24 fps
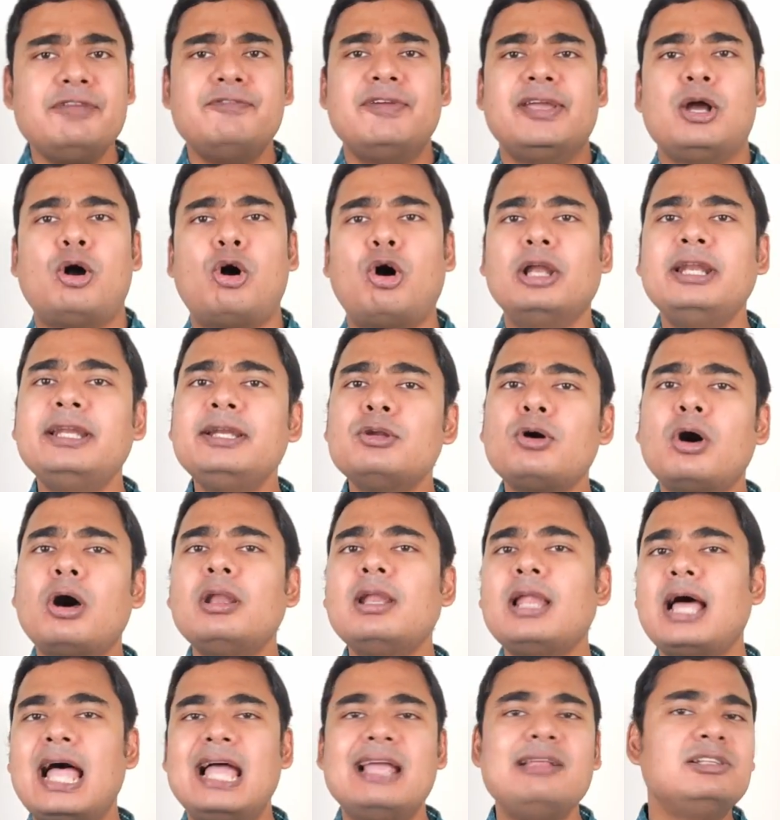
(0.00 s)
Anyway, all in
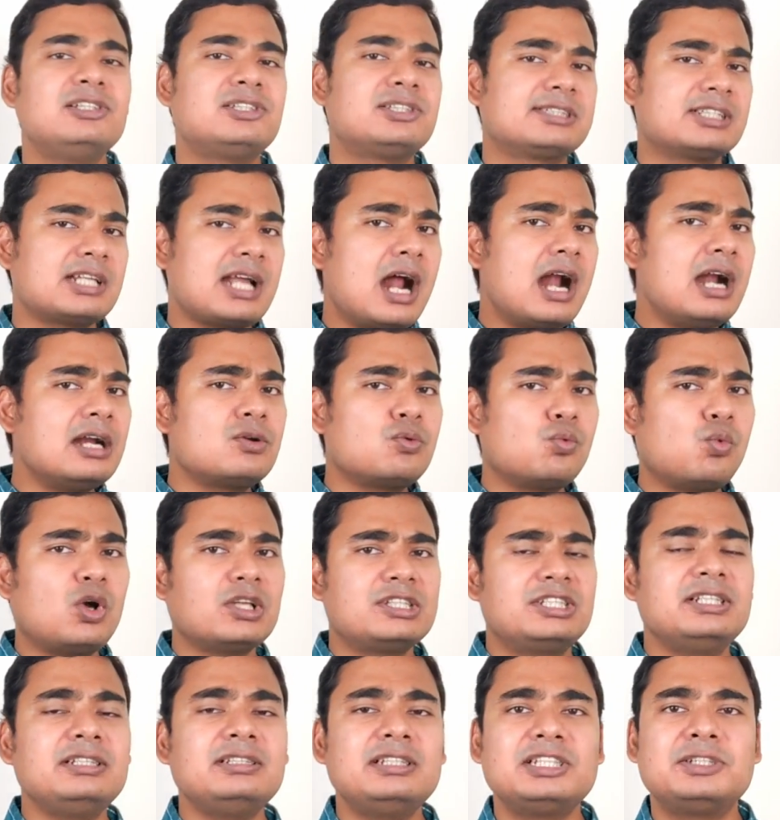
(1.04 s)
all, I'll start
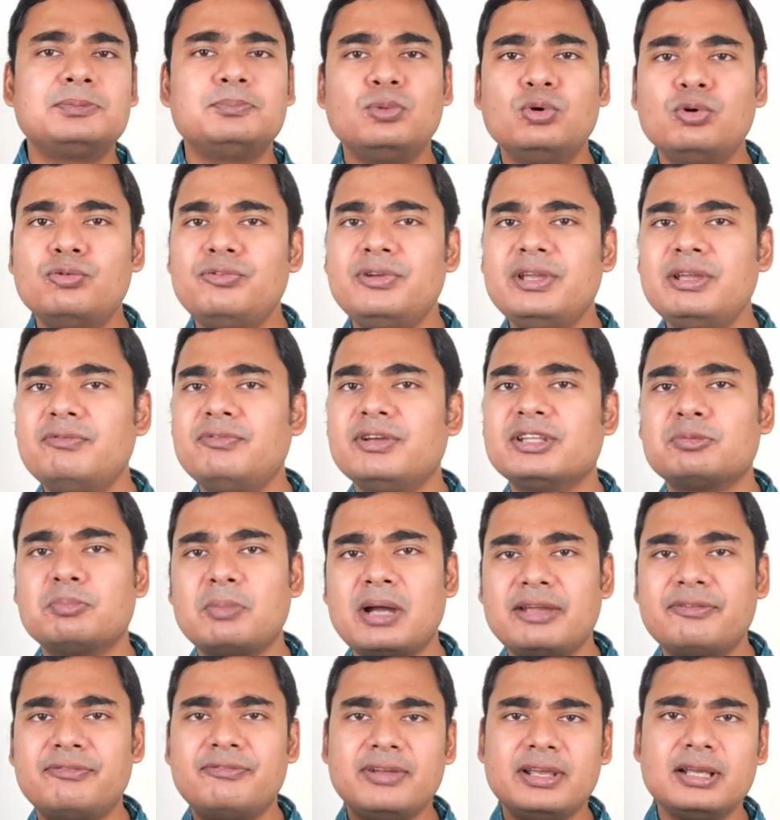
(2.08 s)
watching this movie with
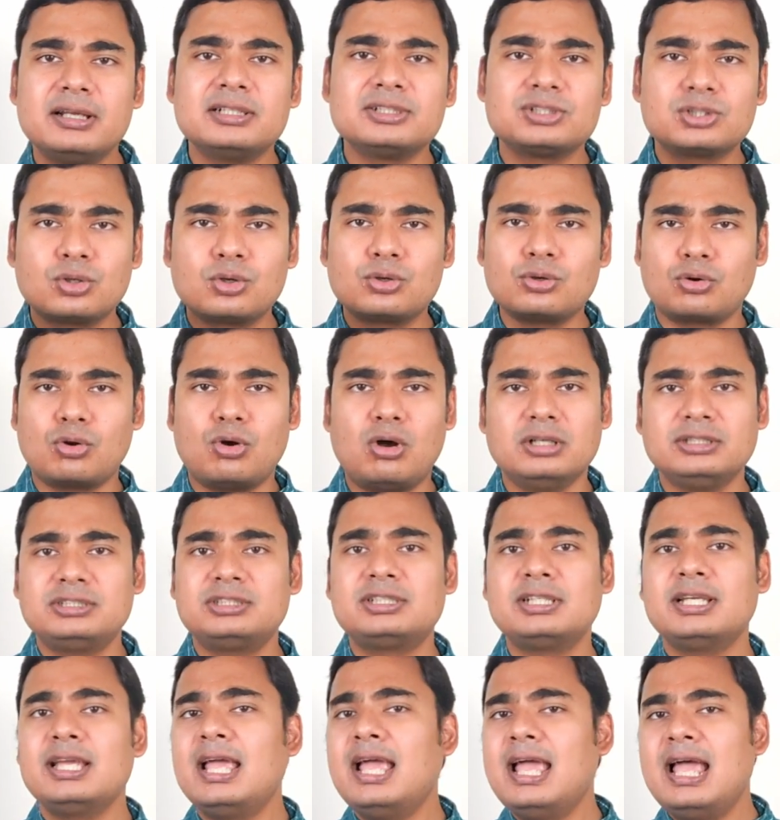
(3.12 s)
my fingers
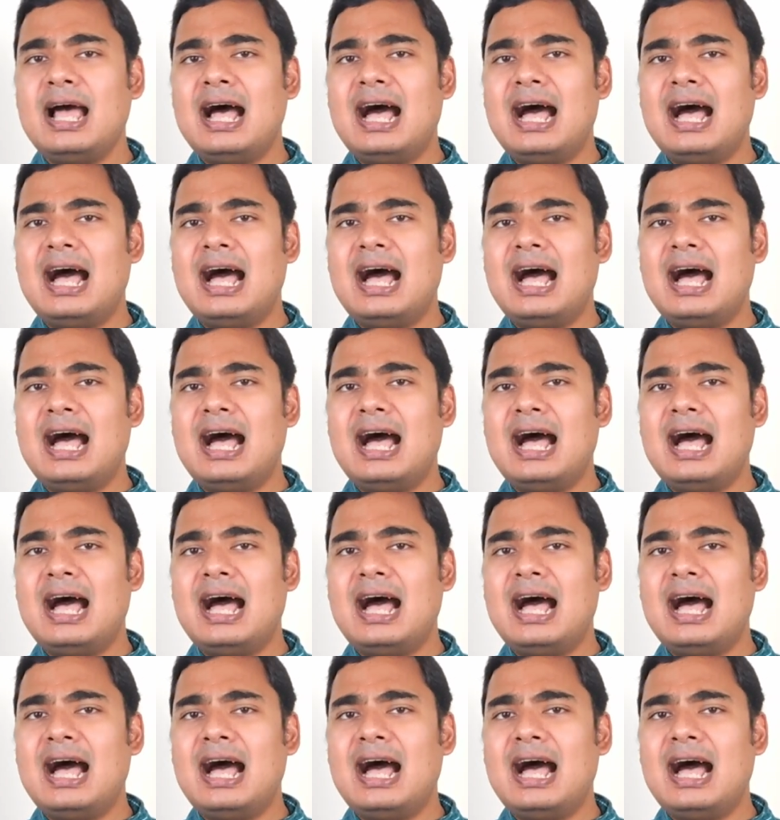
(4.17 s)
crossed.